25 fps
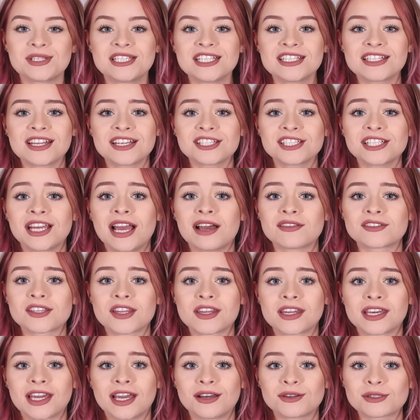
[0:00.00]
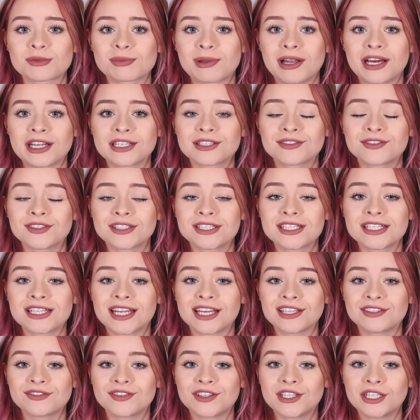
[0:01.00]
I did actually have something else planned for
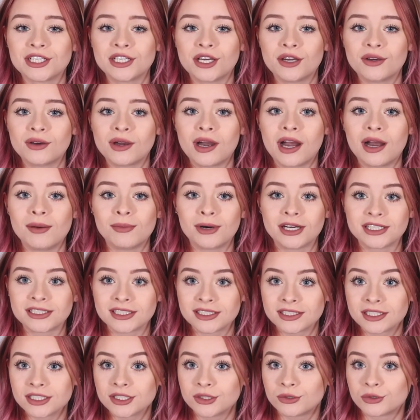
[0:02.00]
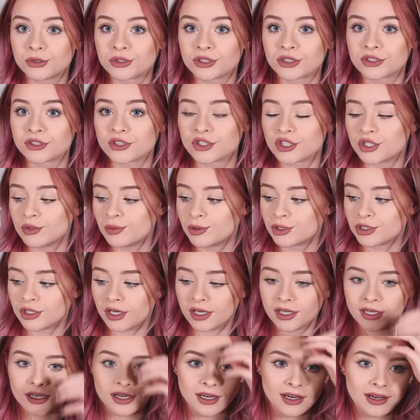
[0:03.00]
today's video. Um, I did an order on
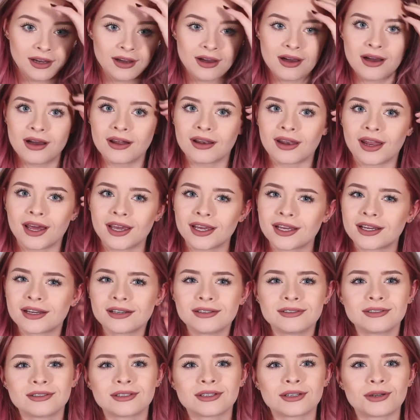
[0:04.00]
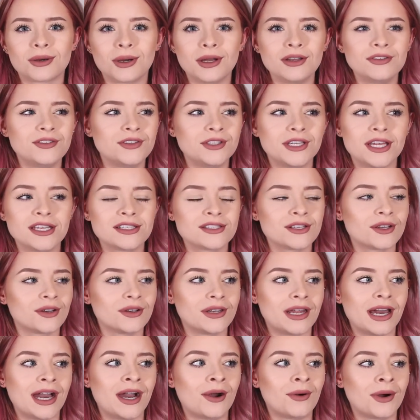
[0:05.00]
Superdrug, like quite a few days
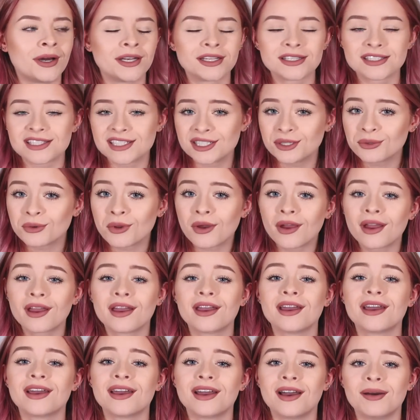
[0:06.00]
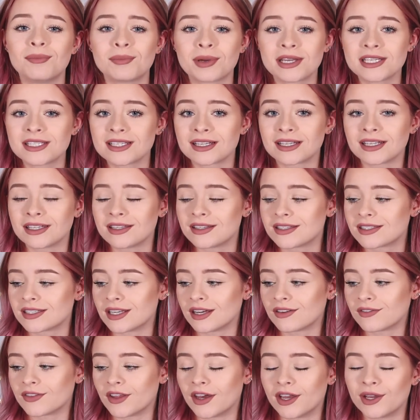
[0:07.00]
ago now and it's still not here and basically the
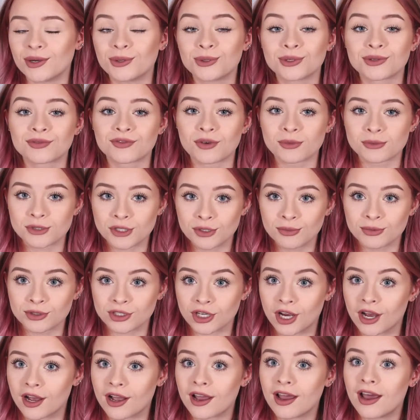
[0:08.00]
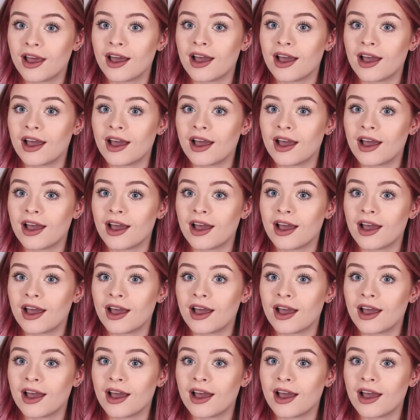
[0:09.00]
stuff that I ordered from Superdrug